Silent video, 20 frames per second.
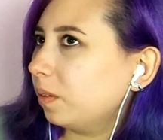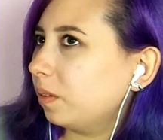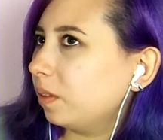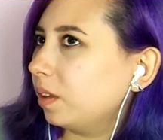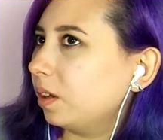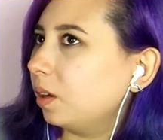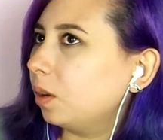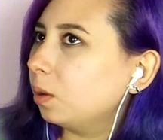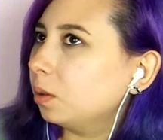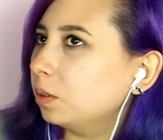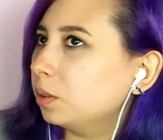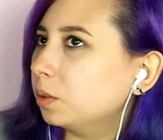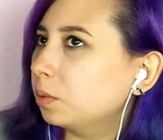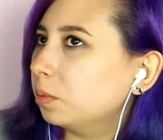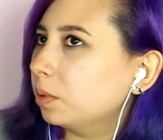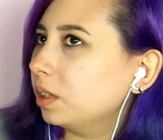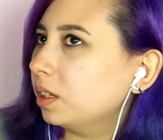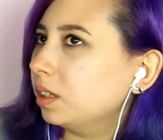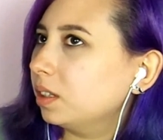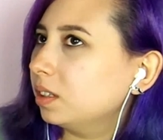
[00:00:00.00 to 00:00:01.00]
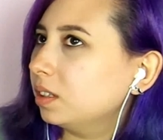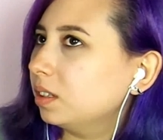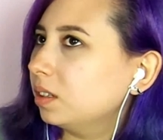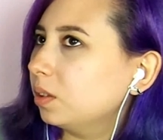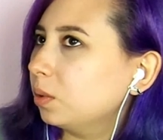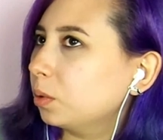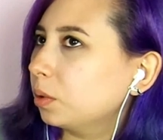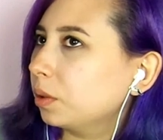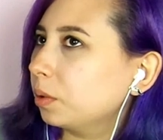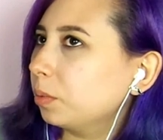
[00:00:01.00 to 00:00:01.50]
The older one
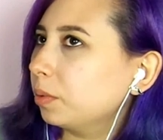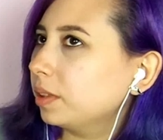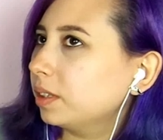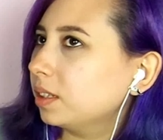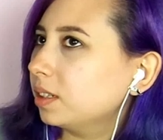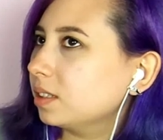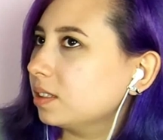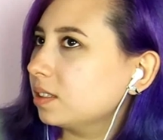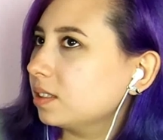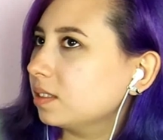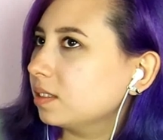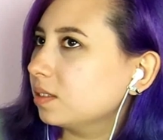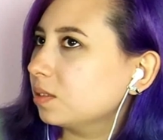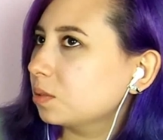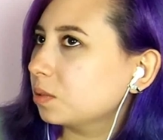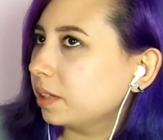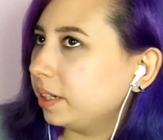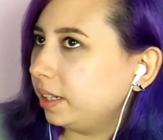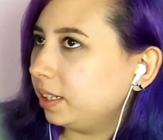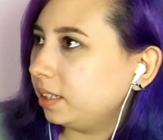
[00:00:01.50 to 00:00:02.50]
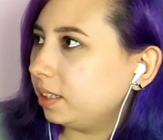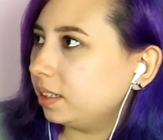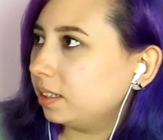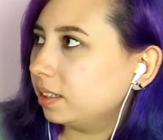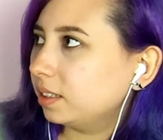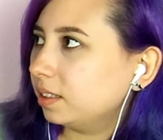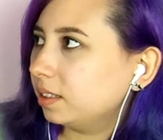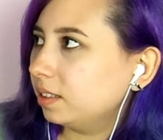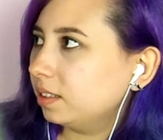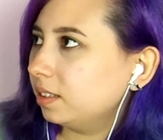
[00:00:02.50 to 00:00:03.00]
or the one that it's in training?
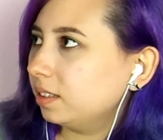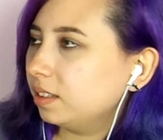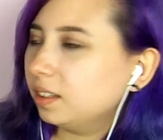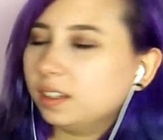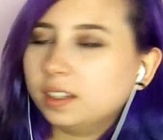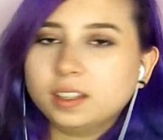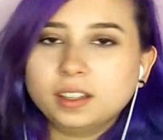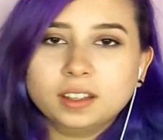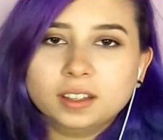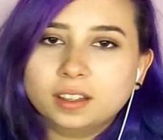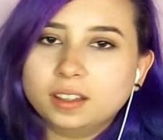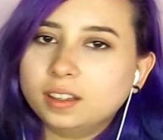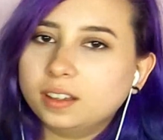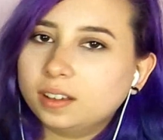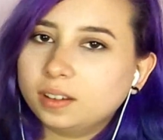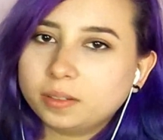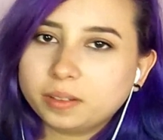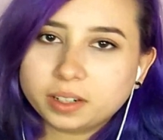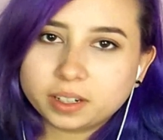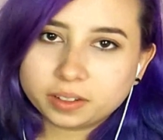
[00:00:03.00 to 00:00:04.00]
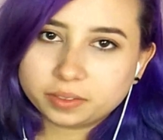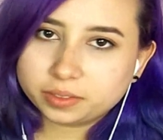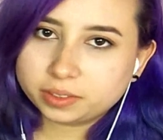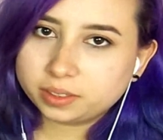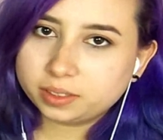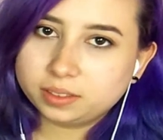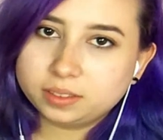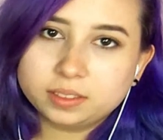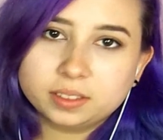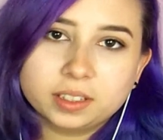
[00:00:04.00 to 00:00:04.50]
Whatever.
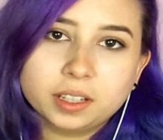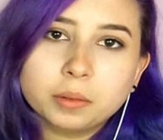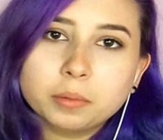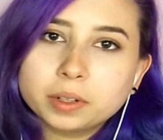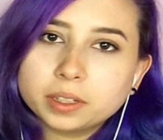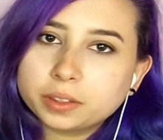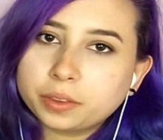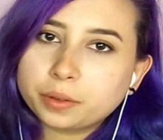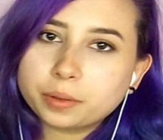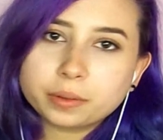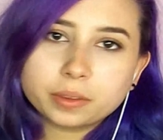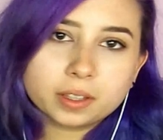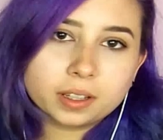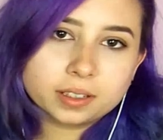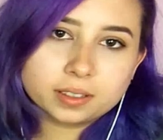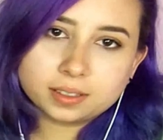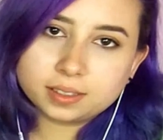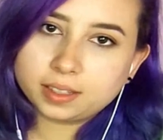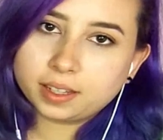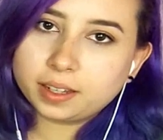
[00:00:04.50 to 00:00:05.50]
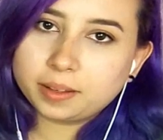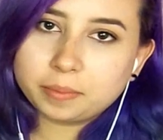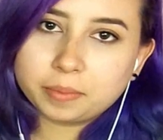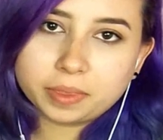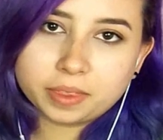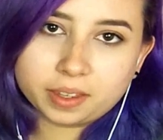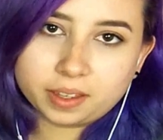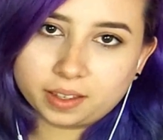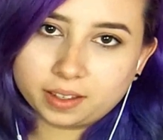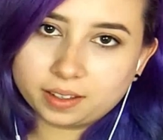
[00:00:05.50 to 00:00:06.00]
They went through the same
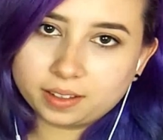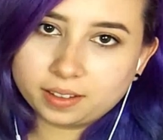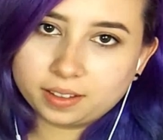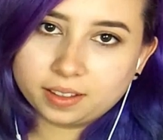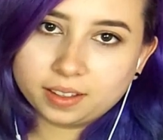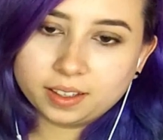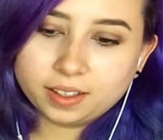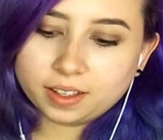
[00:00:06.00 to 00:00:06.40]
thing.